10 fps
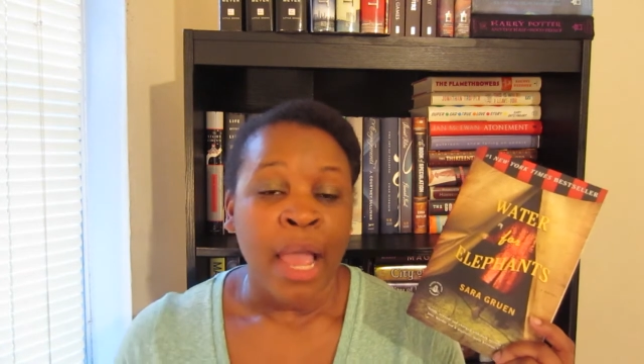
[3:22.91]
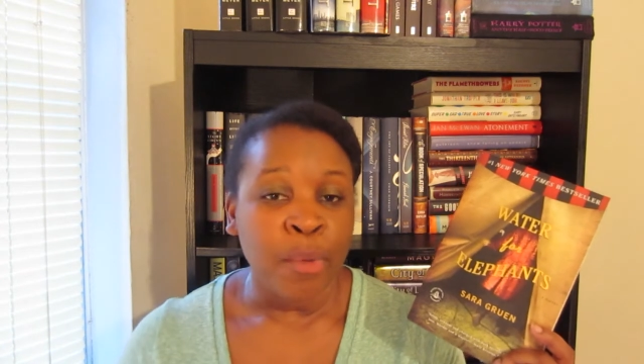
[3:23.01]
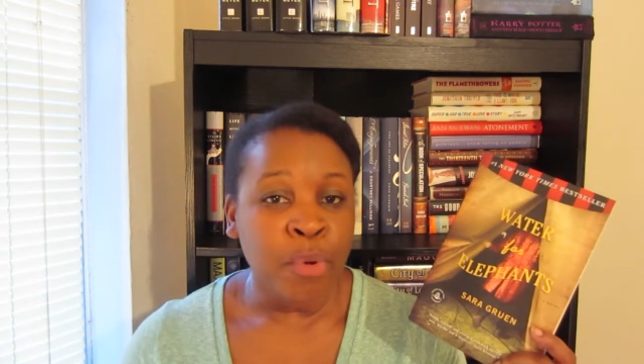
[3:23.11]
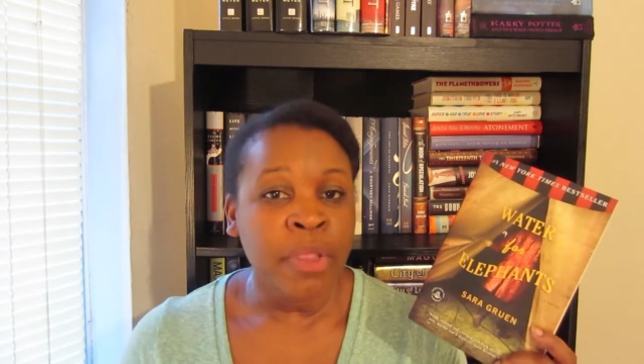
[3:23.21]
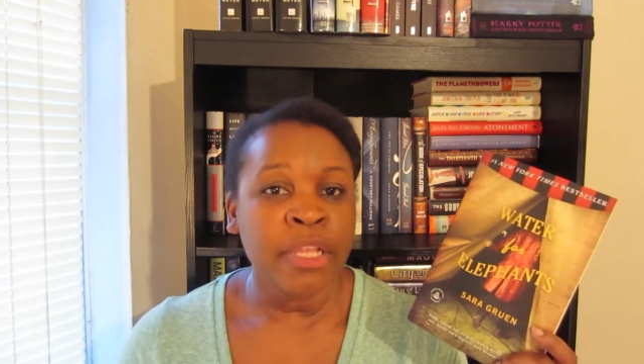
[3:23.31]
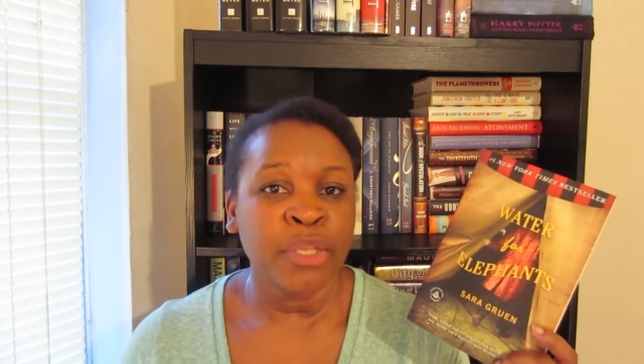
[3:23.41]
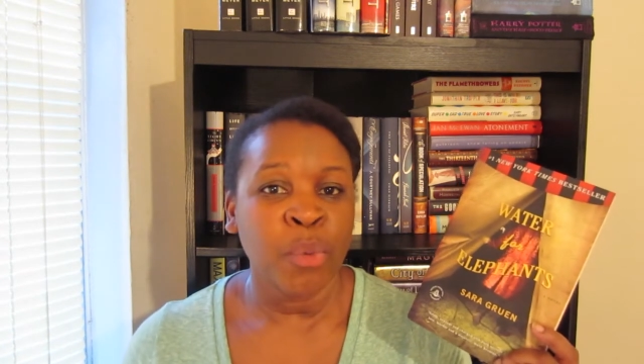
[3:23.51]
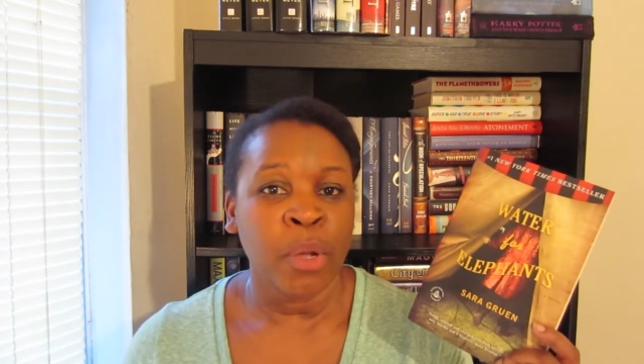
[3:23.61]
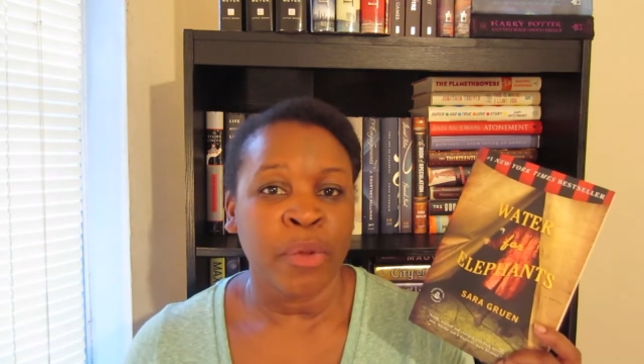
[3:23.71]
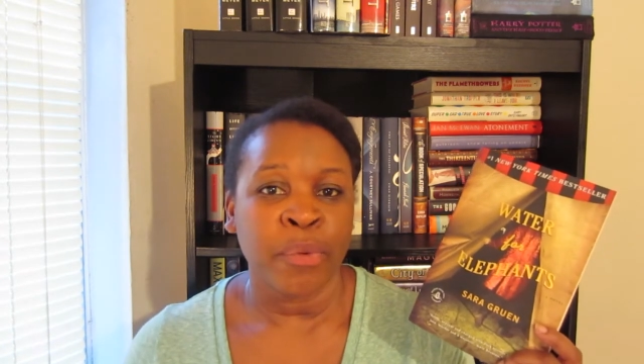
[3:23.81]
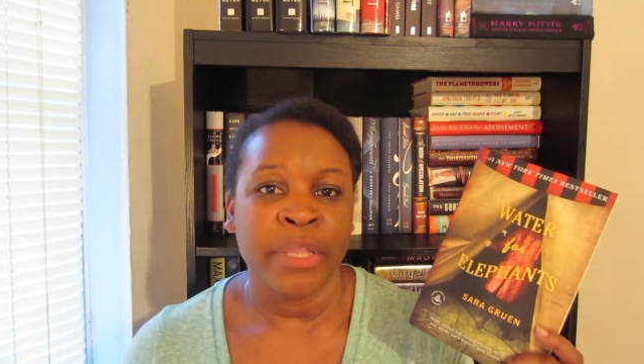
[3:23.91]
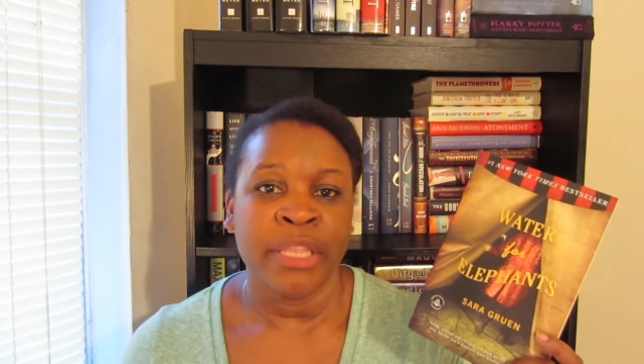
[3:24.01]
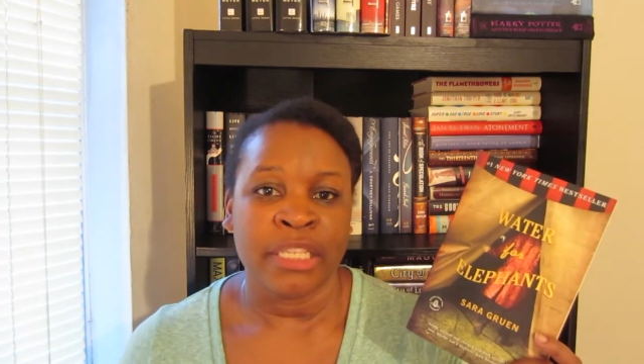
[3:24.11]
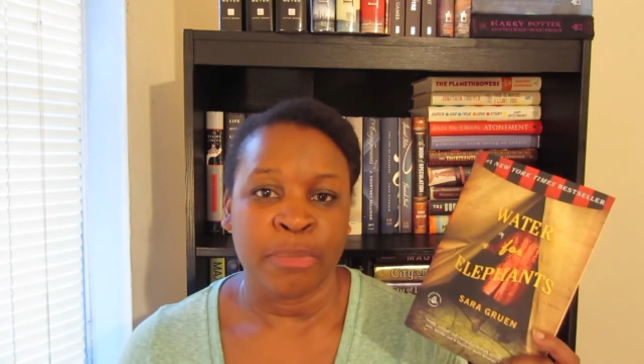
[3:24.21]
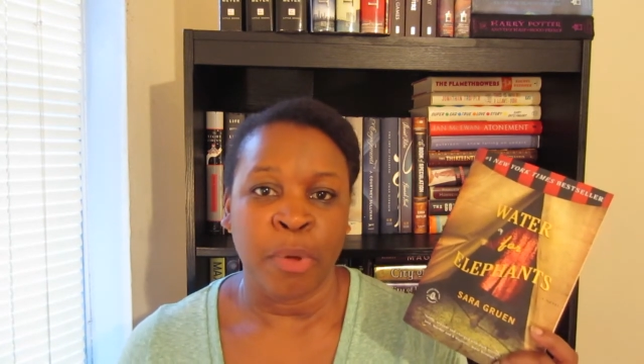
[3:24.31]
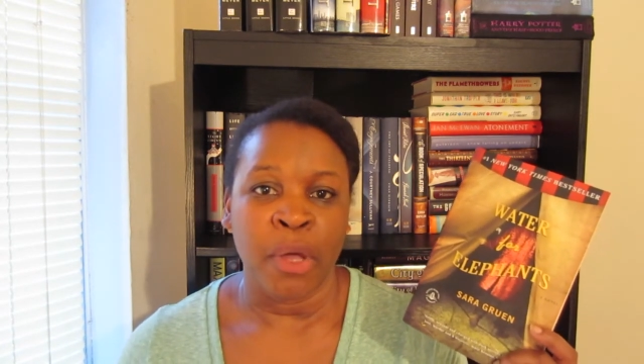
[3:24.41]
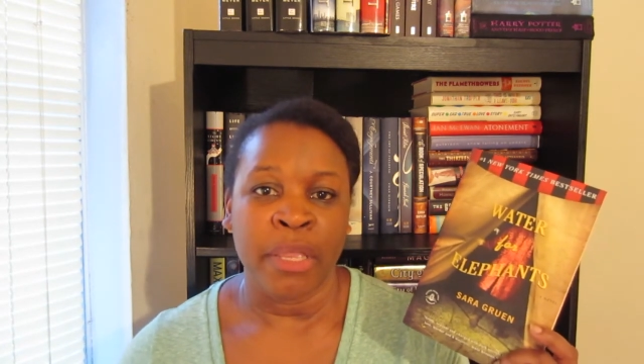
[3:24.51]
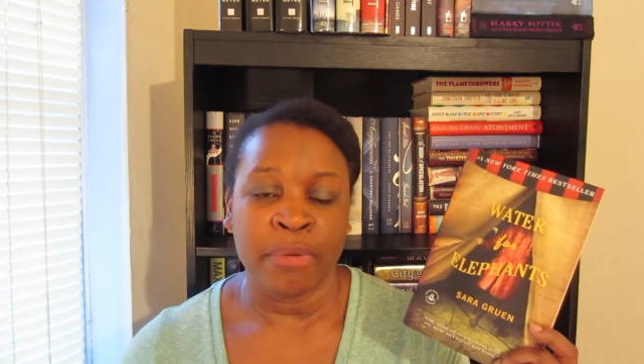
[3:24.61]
I really do want to read this book.